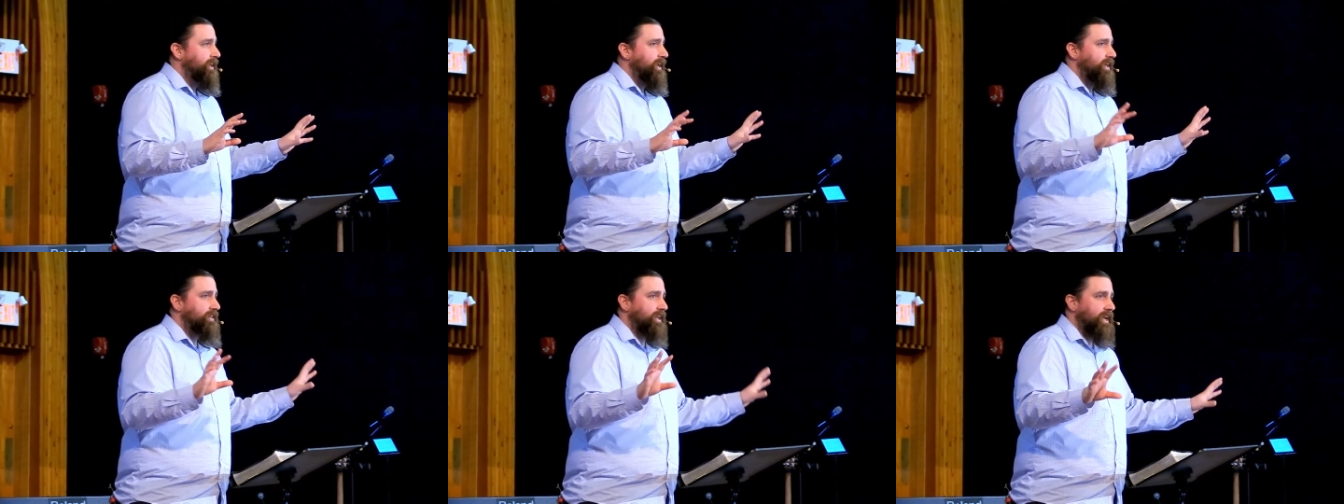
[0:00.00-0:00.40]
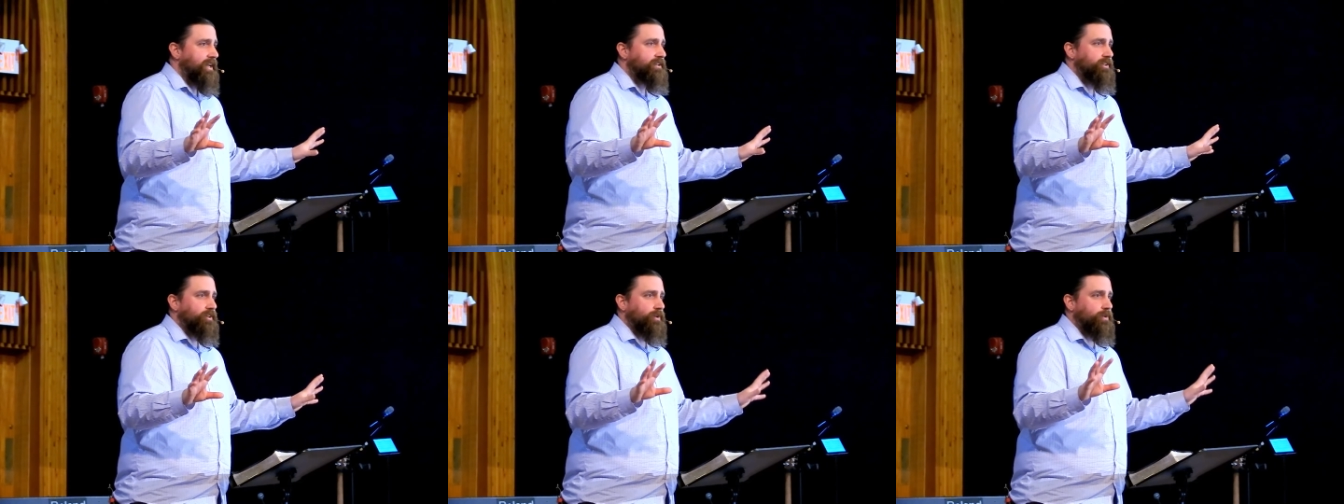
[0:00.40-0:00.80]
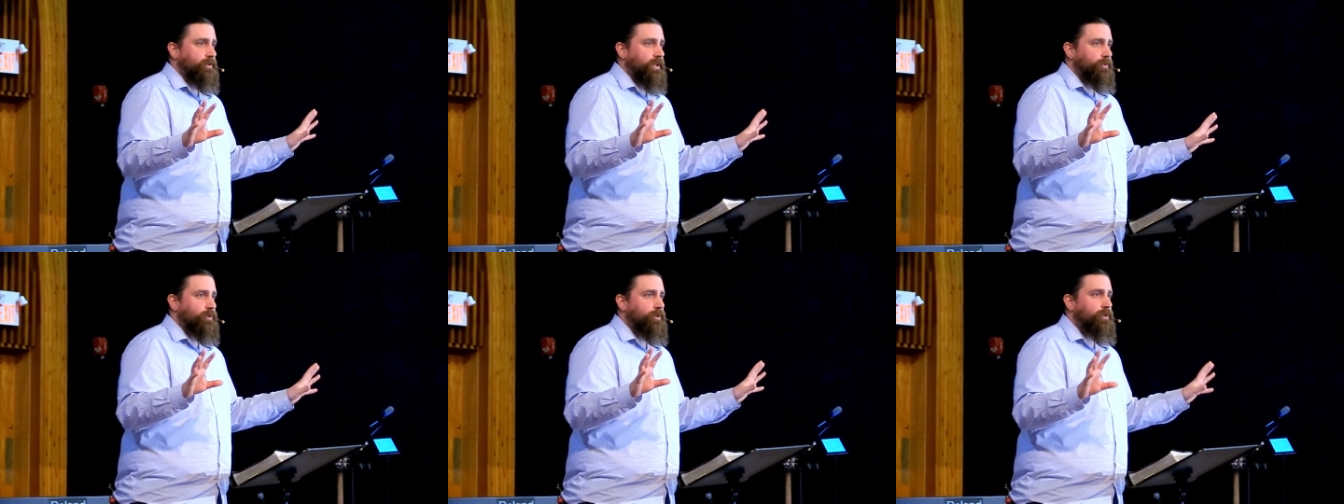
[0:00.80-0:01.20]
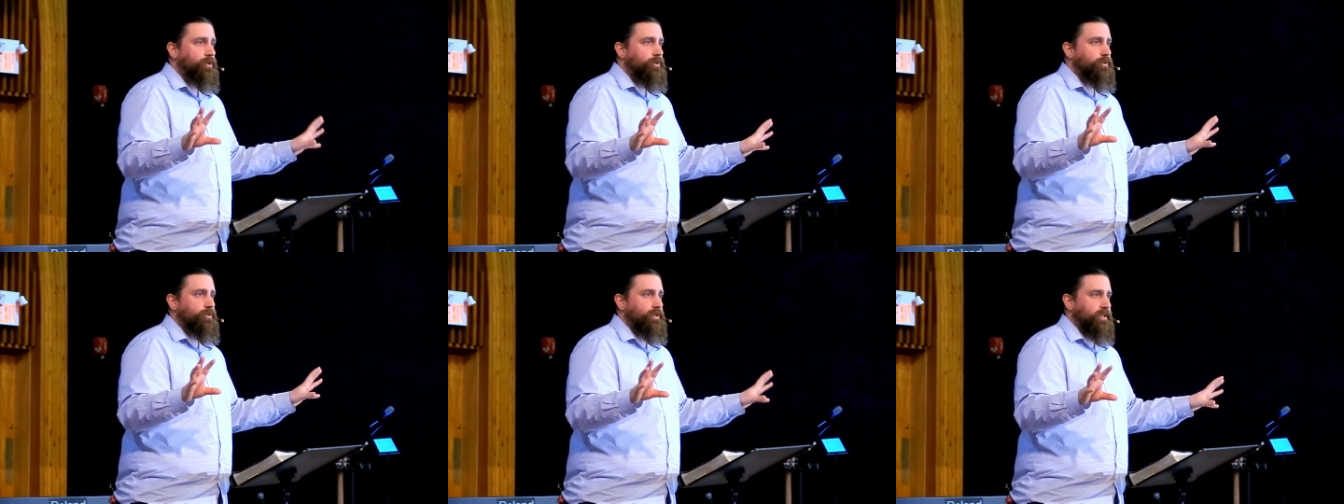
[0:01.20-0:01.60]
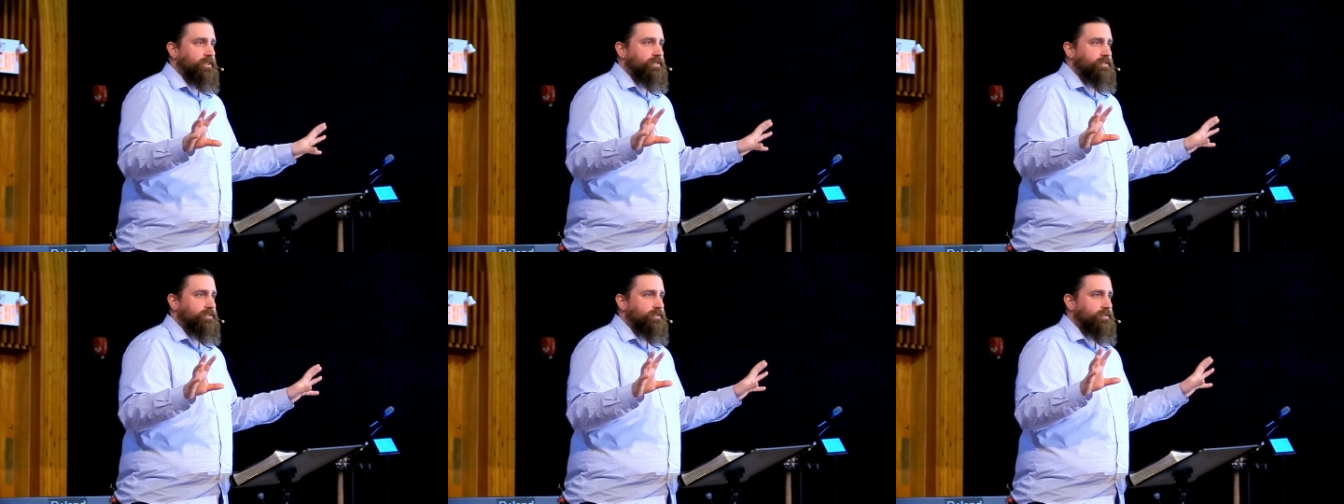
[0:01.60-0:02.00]
And they had to go, okay, well, who
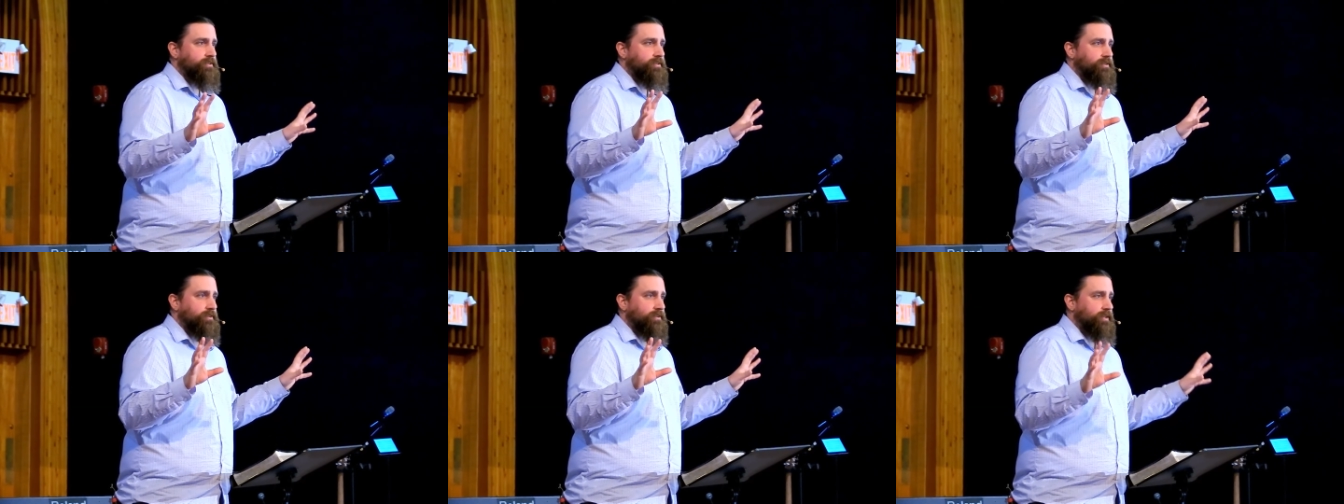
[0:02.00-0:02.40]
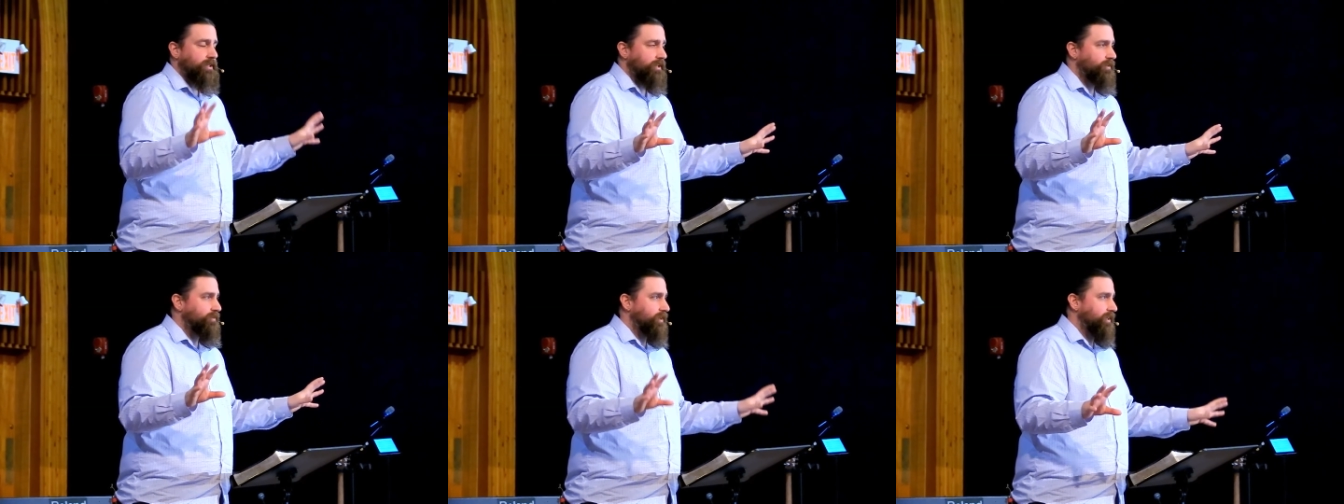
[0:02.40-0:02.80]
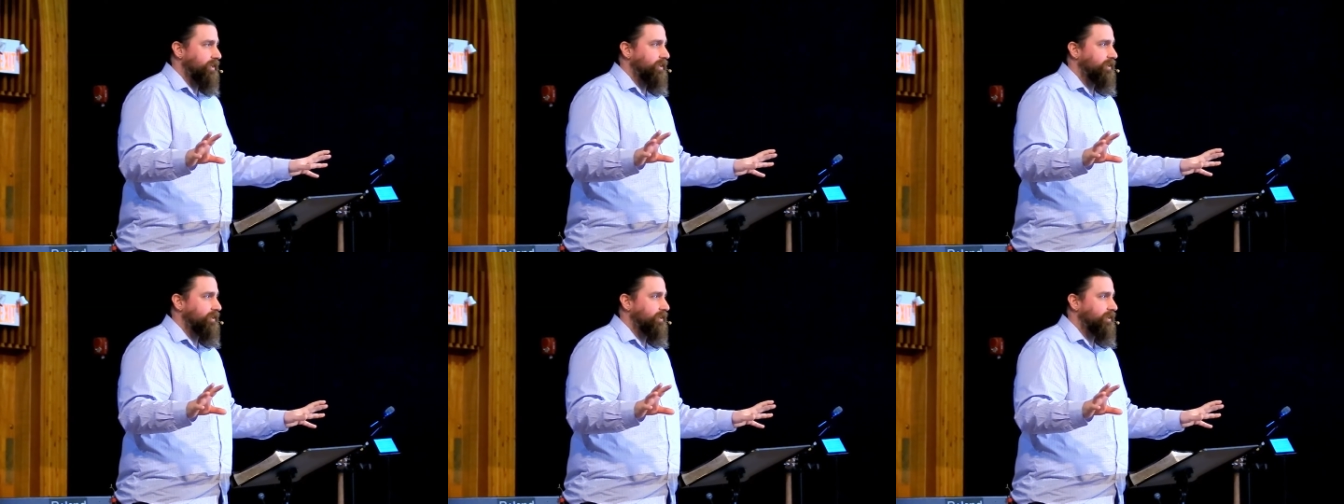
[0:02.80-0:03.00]
is he really?